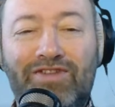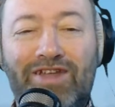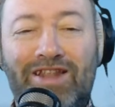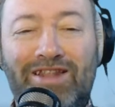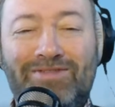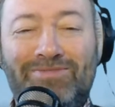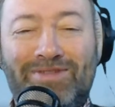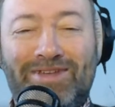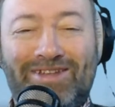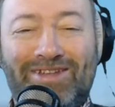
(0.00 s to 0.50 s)

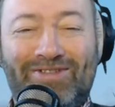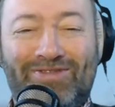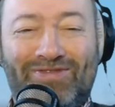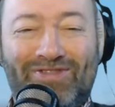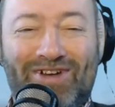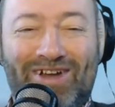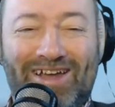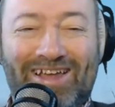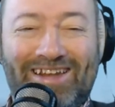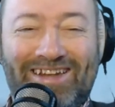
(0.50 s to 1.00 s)
Filomena
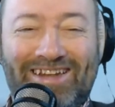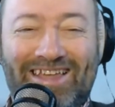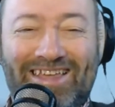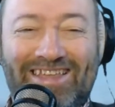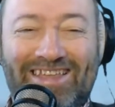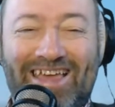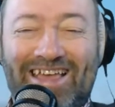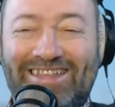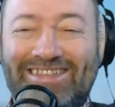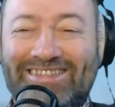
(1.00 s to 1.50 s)

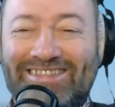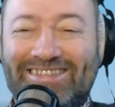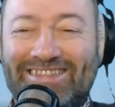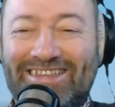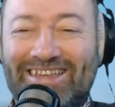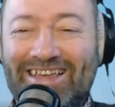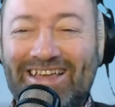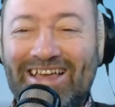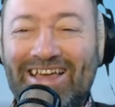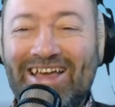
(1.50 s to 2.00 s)
Friday, yes.
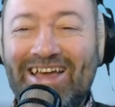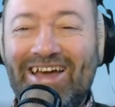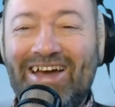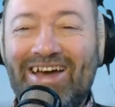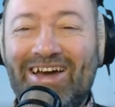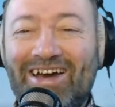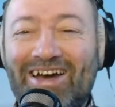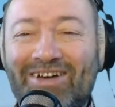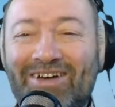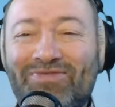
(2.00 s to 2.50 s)

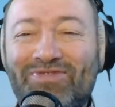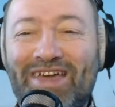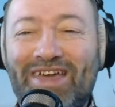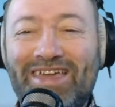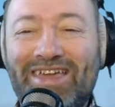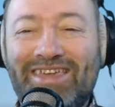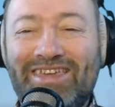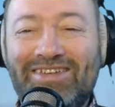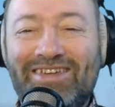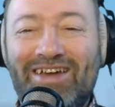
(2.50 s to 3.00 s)

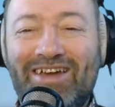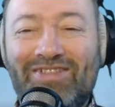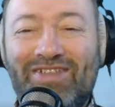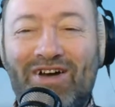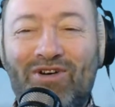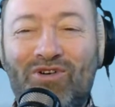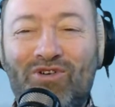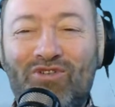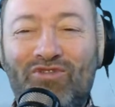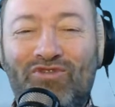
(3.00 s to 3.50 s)
Thank you, Gail. That
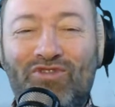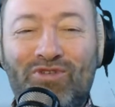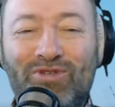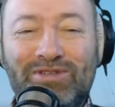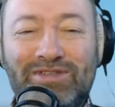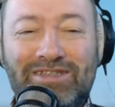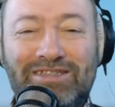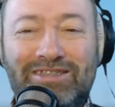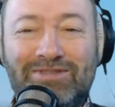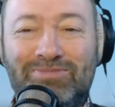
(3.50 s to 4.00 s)
all falls
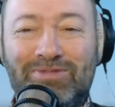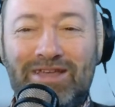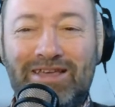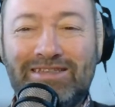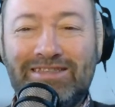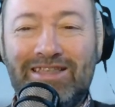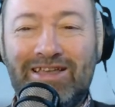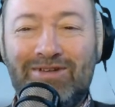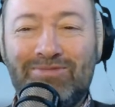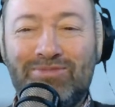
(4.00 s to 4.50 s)
into
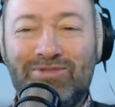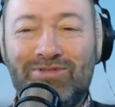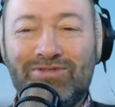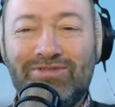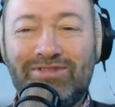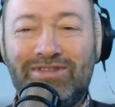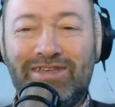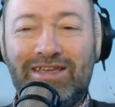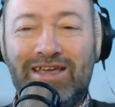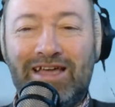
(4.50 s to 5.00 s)
place now.
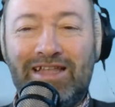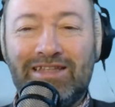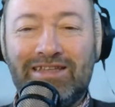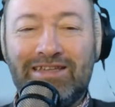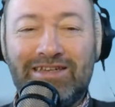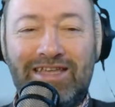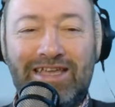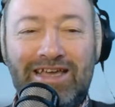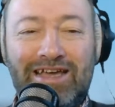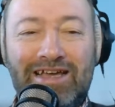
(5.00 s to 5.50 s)
Bon dia,
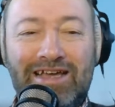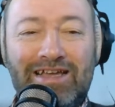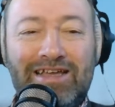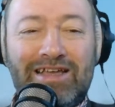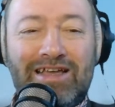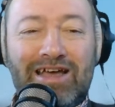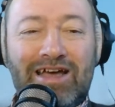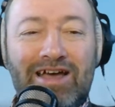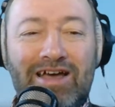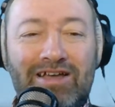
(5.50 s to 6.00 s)
Alegria.
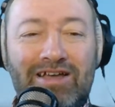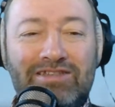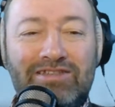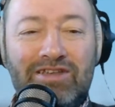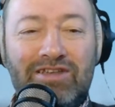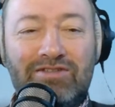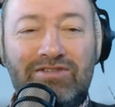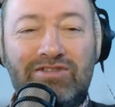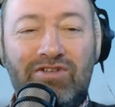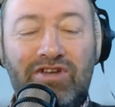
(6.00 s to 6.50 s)

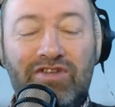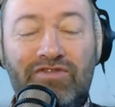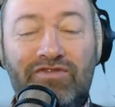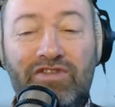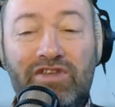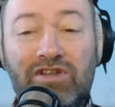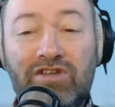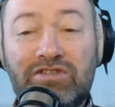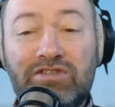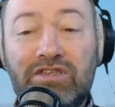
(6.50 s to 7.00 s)
So sorry for
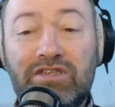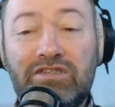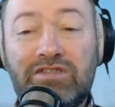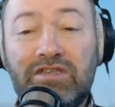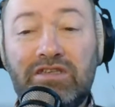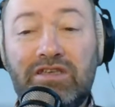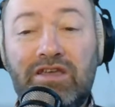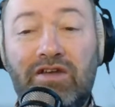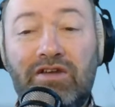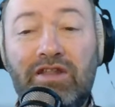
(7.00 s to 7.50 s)
your losses,
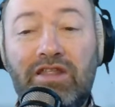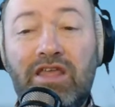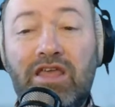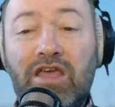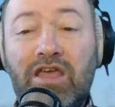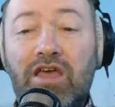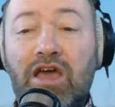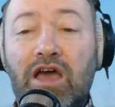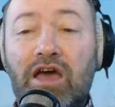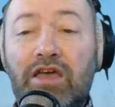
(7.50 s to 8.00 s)
Carolyn.
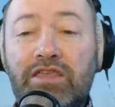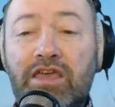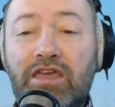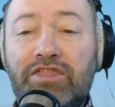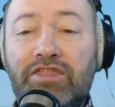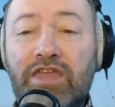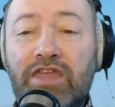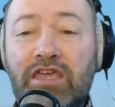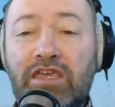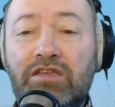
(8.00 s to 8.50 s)
Yeah,
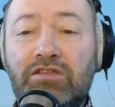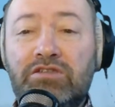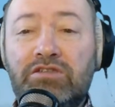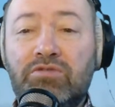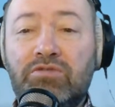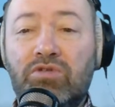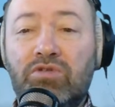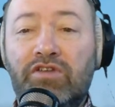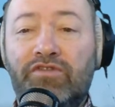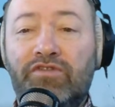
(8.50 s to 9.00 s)
thank you
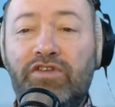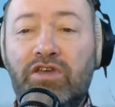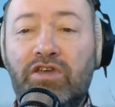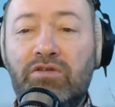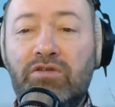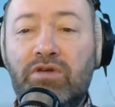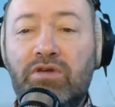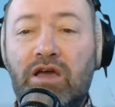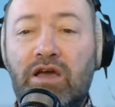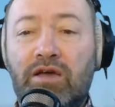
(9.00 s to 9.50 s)
to all of
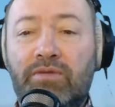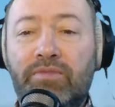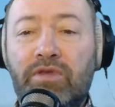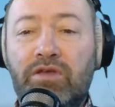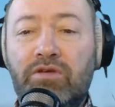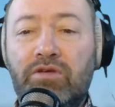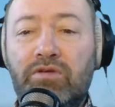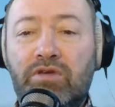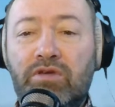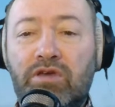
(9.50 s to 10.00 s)
you
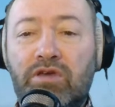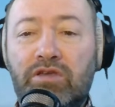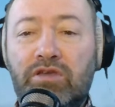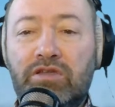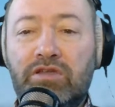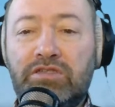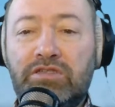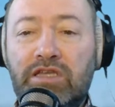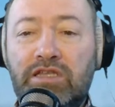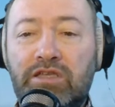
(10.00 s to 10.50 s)
who
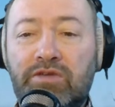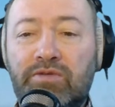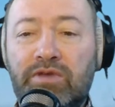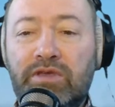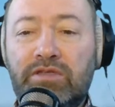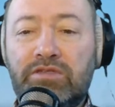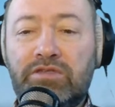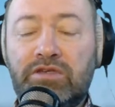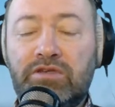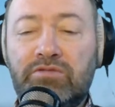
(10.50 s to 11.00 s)

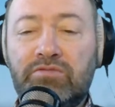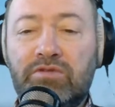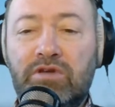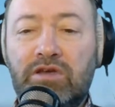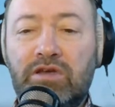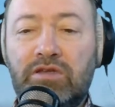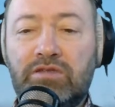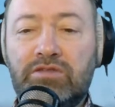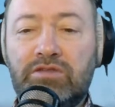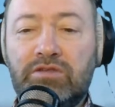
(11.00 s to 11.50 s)
continuing
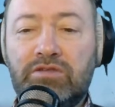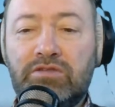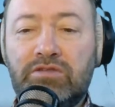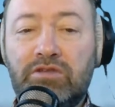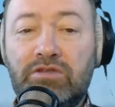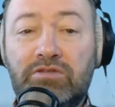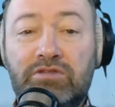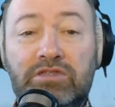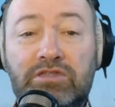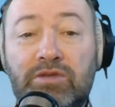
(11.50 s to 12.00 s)
to
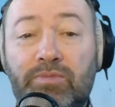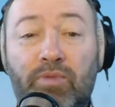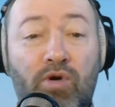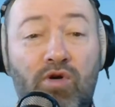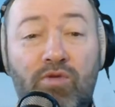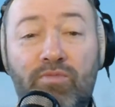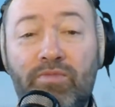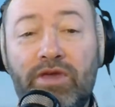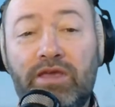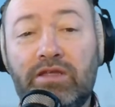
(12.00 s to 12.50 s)

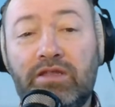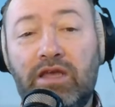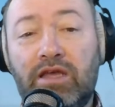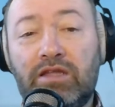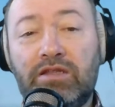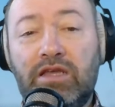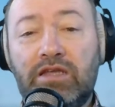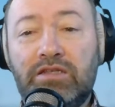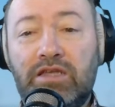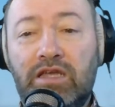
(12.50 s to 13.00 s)
support me
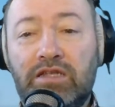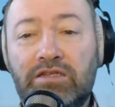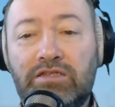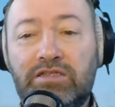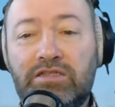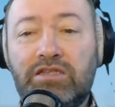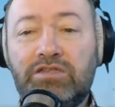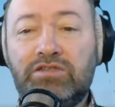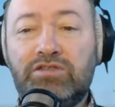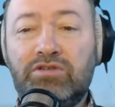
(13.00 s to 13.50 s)
and
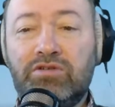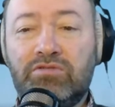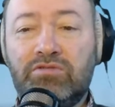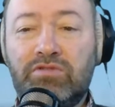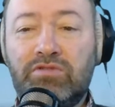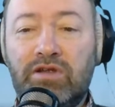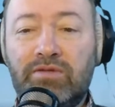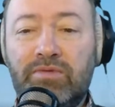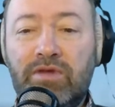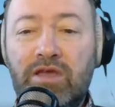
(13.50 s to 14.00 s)
send
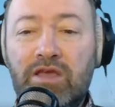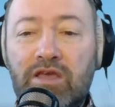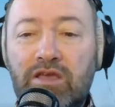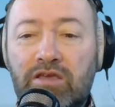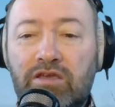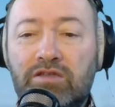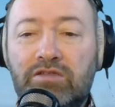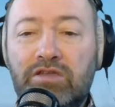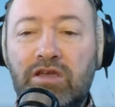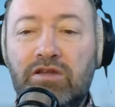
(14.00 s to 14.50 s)
your
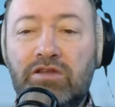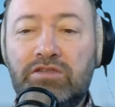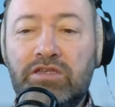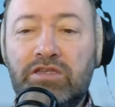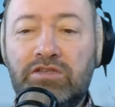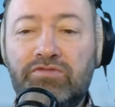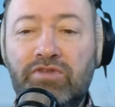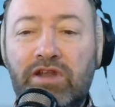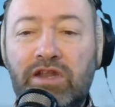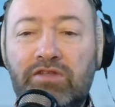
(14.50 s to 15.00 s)

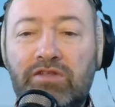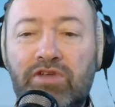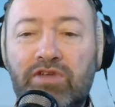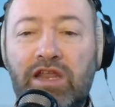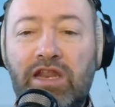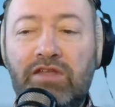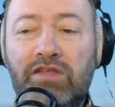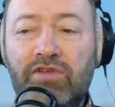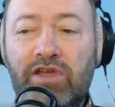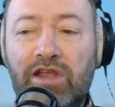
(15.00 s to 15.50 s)
condolences. Really,
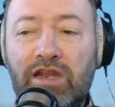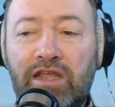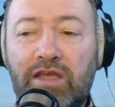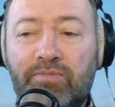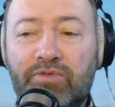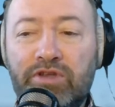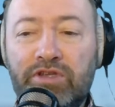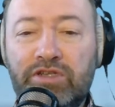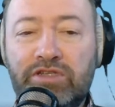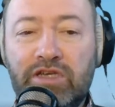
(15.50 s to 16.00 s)
really, really
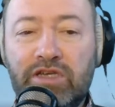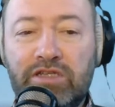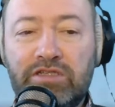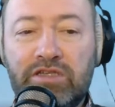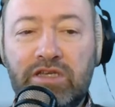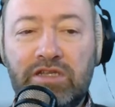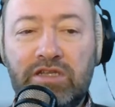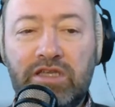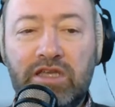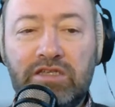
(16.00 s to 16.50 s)
appreciate
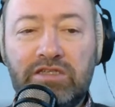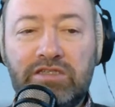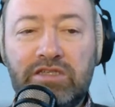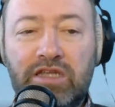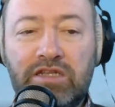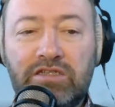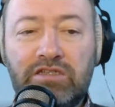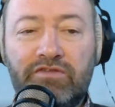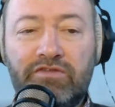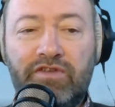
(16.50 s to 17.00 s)
it and get a
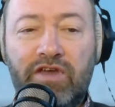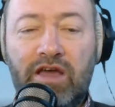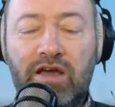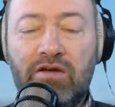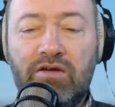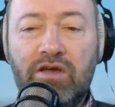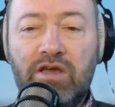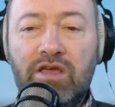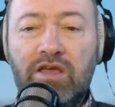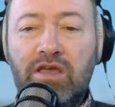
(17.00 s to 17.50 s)
sense of
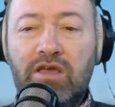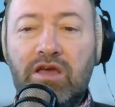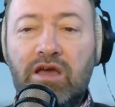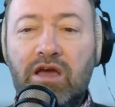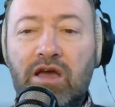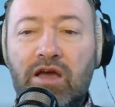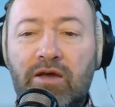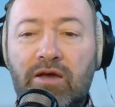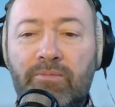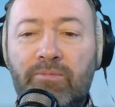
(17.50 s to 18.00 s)
how
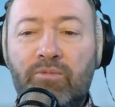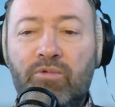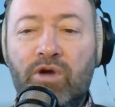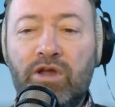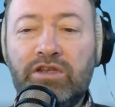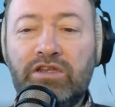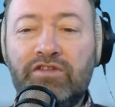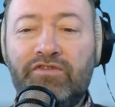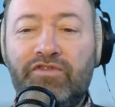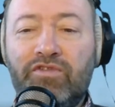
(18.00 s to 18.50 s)

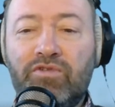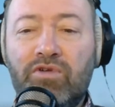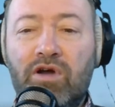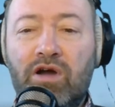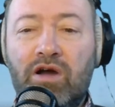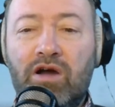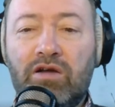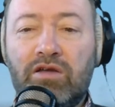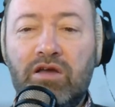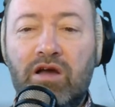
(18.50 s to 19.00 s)

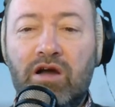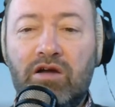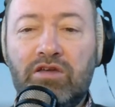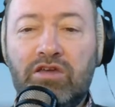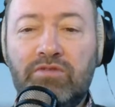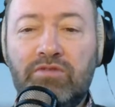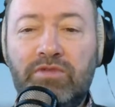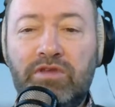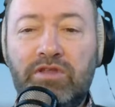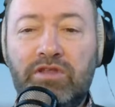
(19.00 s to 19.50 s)
wonderful our
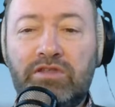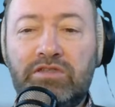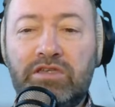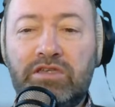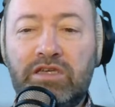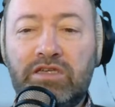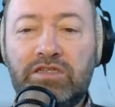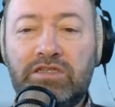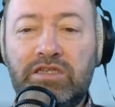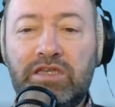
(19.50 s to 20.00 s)

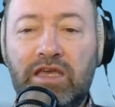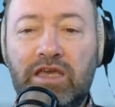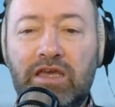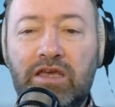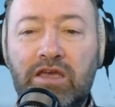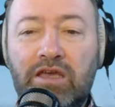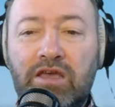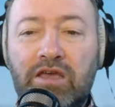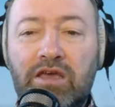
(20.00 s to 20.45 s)
community is here.